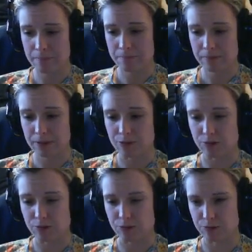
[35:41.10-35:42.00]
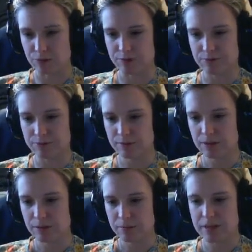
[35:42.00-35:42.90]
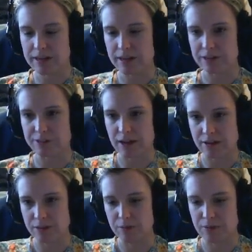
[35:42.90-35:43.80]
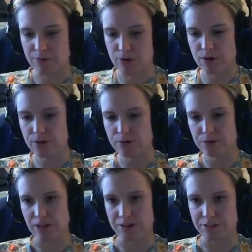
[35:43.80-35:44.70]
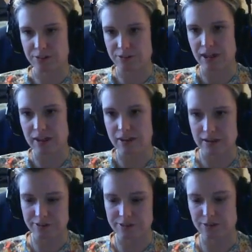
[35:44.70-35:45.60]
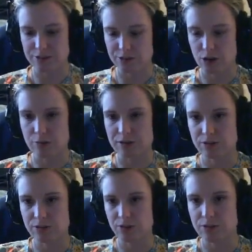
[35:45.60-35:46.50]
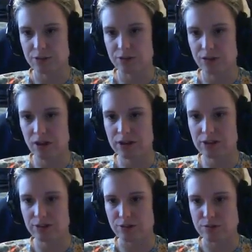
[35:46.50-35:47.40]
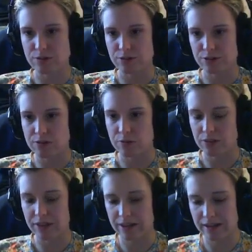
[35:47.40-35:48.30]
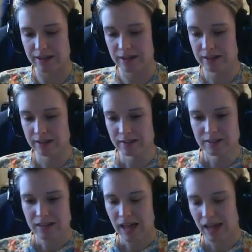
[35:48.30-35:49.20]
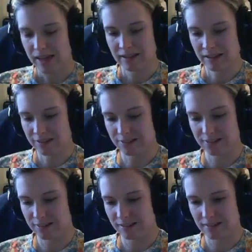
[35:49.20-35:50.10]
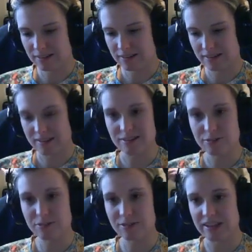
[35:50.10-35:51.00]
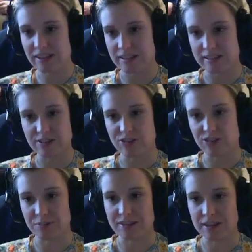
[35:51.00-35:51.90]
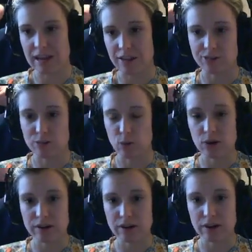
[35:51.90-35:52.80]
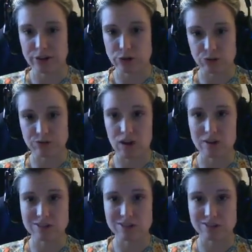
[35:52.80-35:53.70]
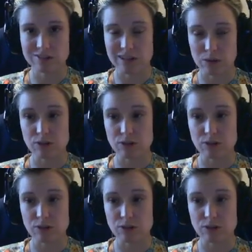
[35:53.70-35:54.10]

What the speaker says: because you can sort of neatly stack them up in rows. It has the set listed on the top and on the side, so you can see what they are. And this was like legitimately the last one I could find that